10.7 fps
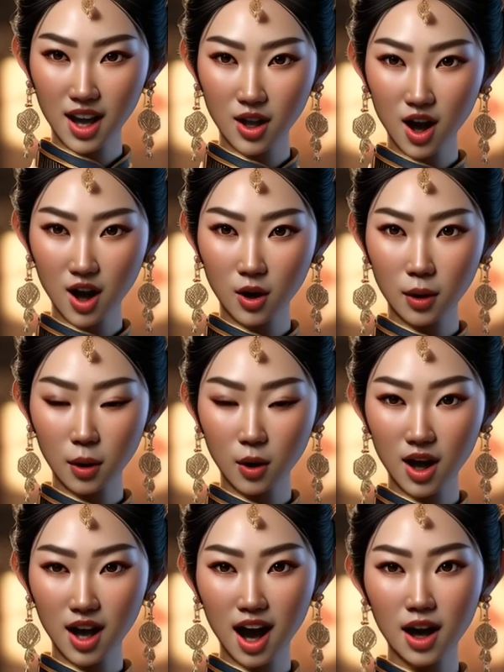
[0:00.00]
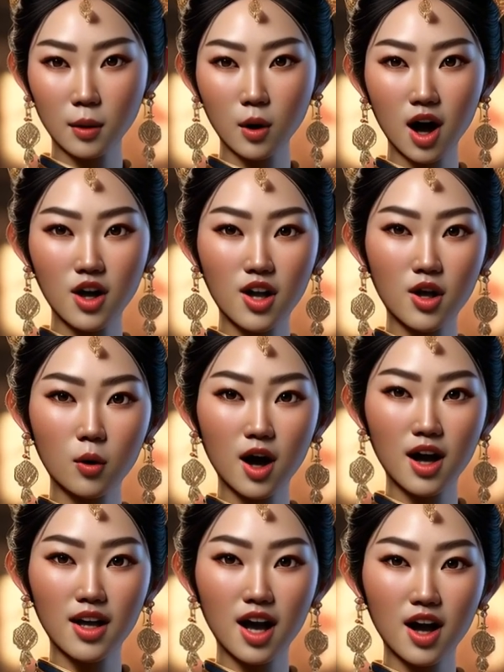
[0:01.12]
an eternal memory and a precious
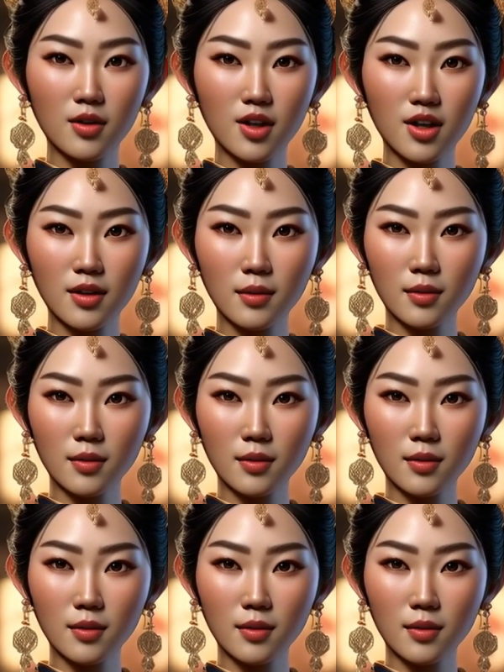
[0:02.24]
wedding gift.